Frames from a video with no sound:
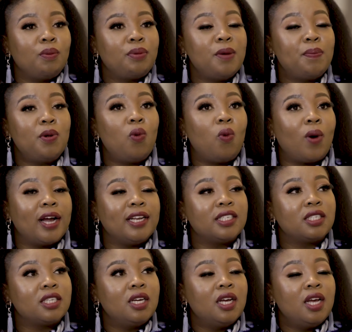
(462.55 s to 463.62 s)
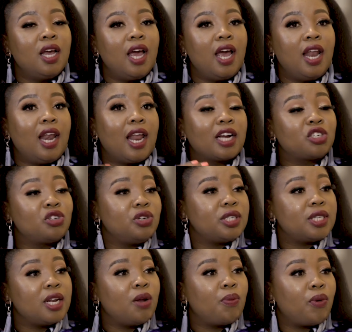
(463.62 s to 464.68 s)
people want a luxury
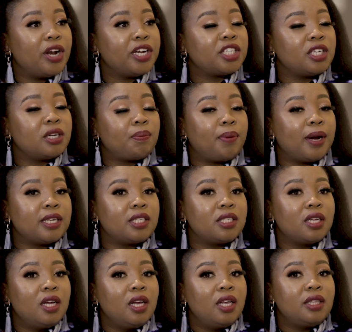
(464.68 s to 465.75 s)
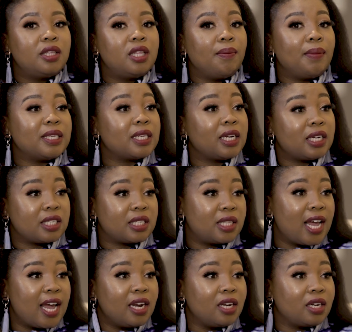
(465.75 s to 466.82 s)
celebration, but they must
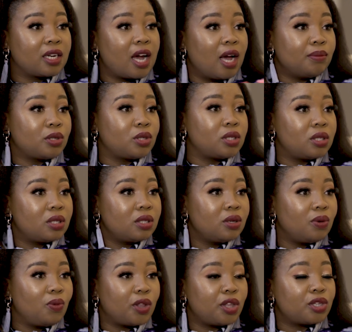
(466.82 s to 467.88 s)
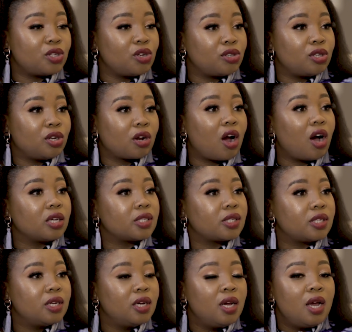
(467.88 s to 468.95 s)
understand it comes with a certain cost.